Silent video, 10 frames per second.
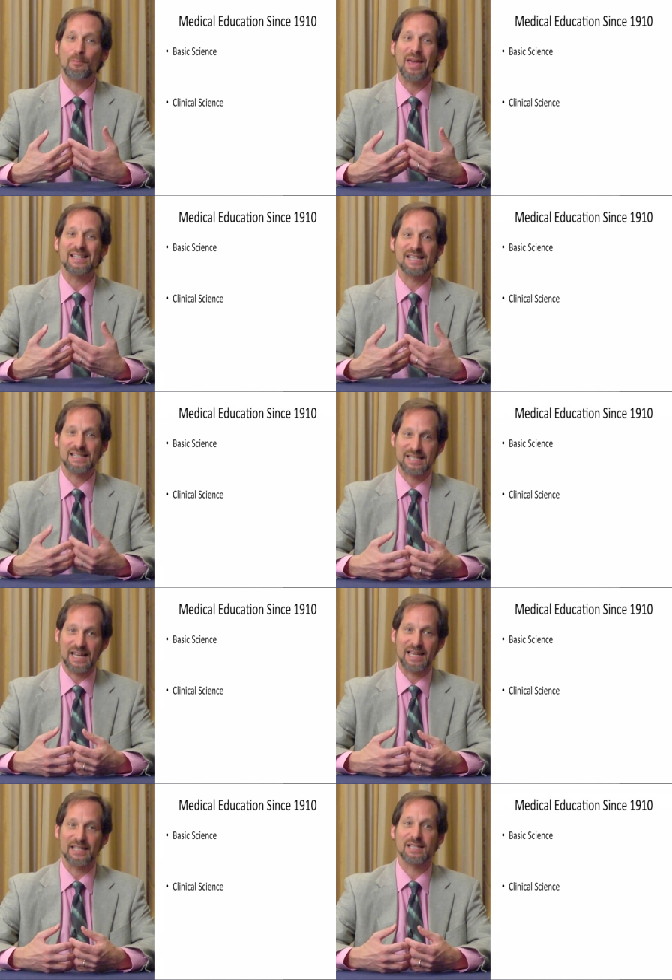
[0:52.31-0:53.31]
basic
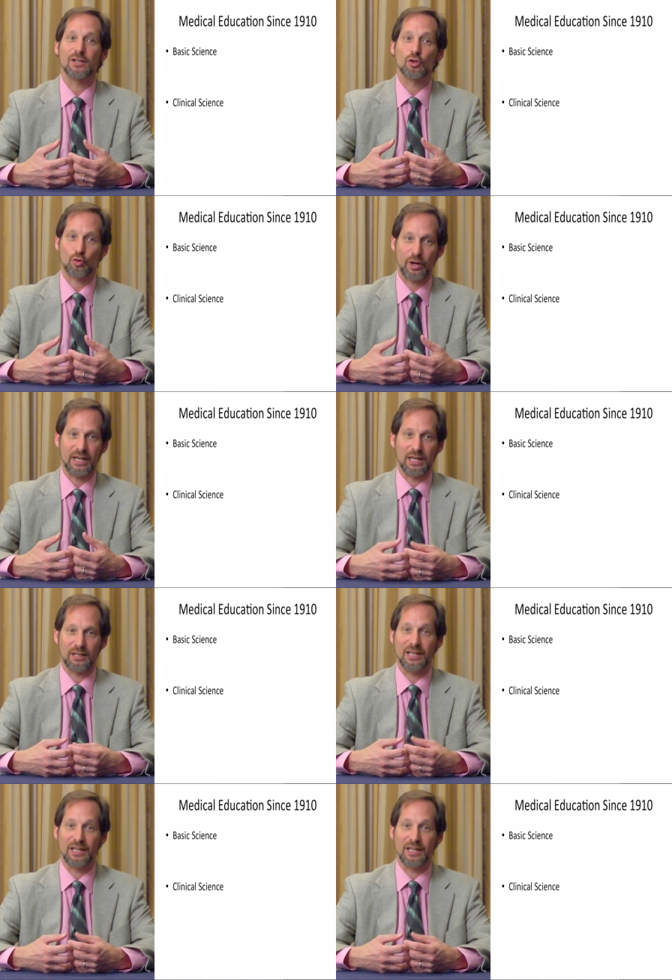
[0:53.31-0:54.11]
science training,